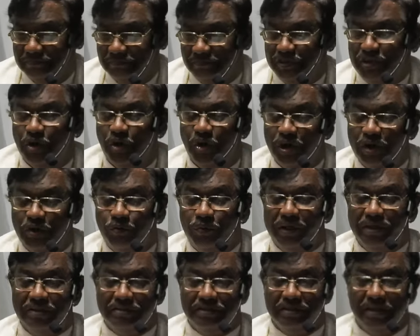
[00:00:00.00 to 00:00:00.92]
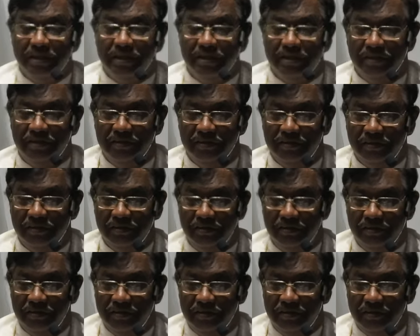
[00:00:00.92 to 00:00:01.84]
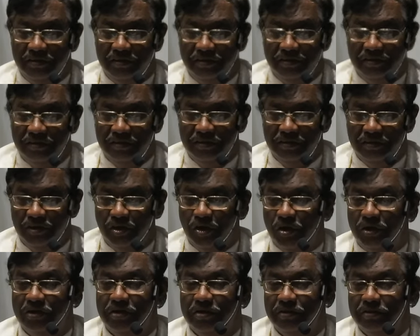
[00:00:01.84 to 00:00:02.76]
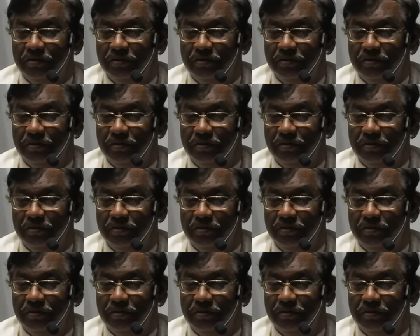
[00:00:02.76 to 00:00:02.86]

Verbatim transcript: We always say, Lord,